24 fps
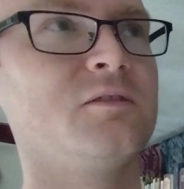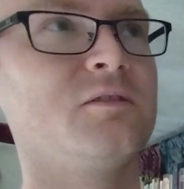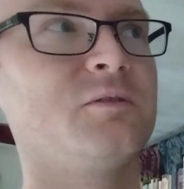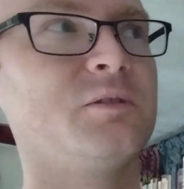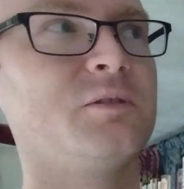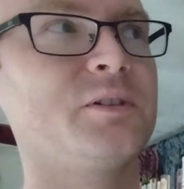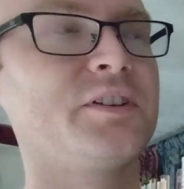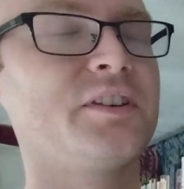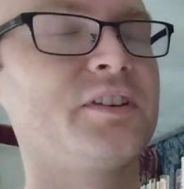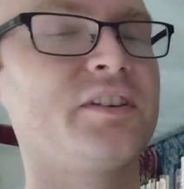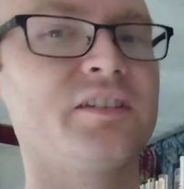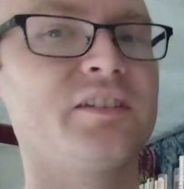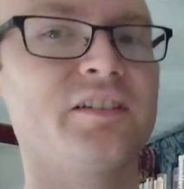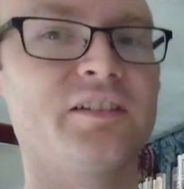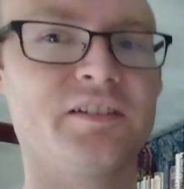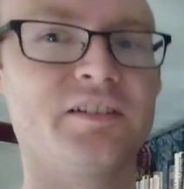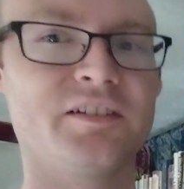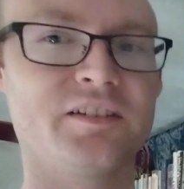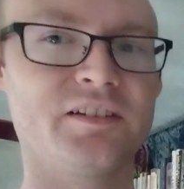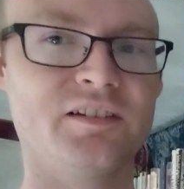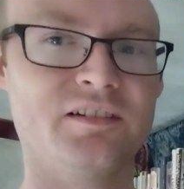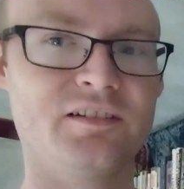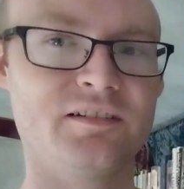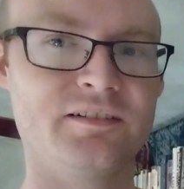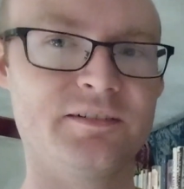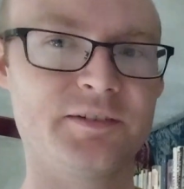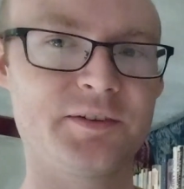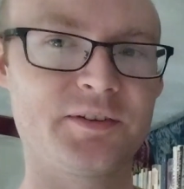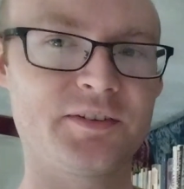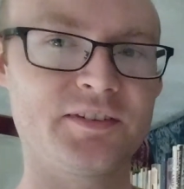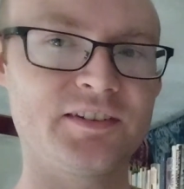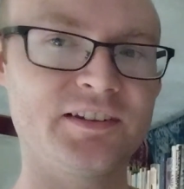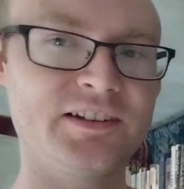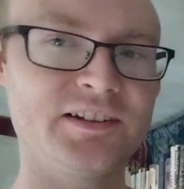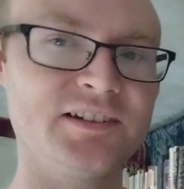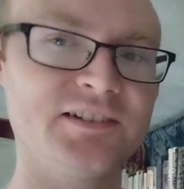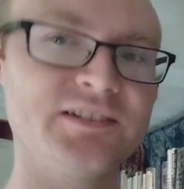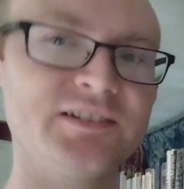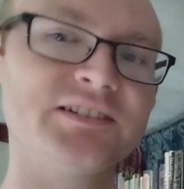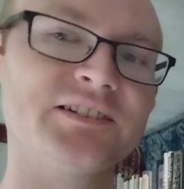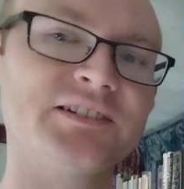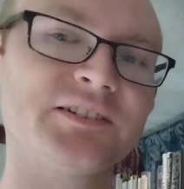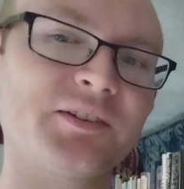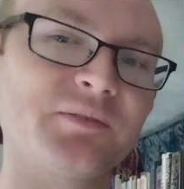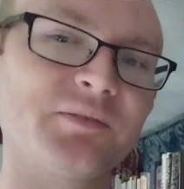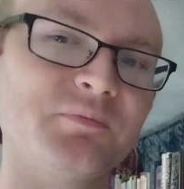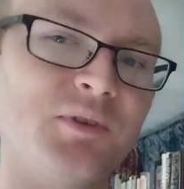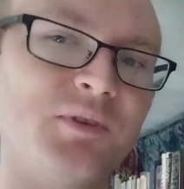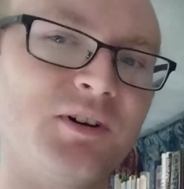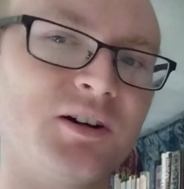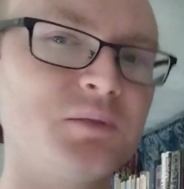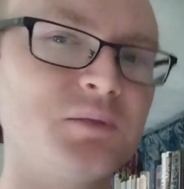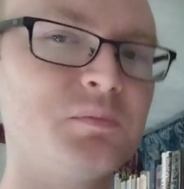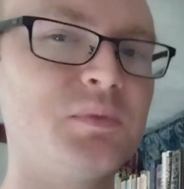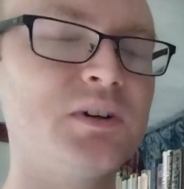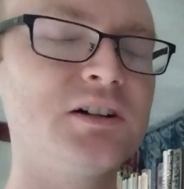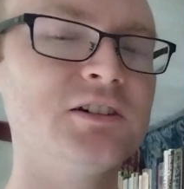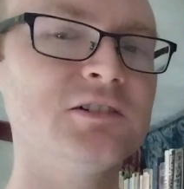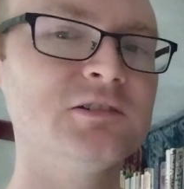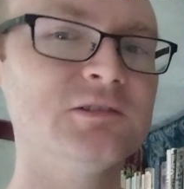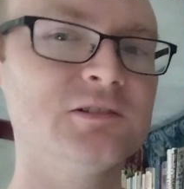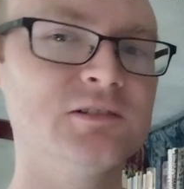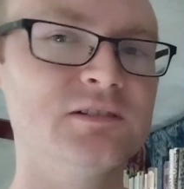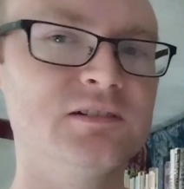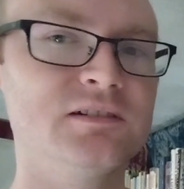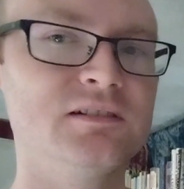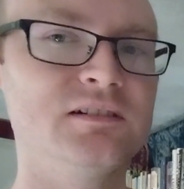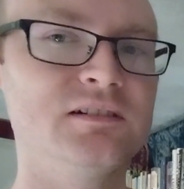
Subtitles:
was sailing a small boat.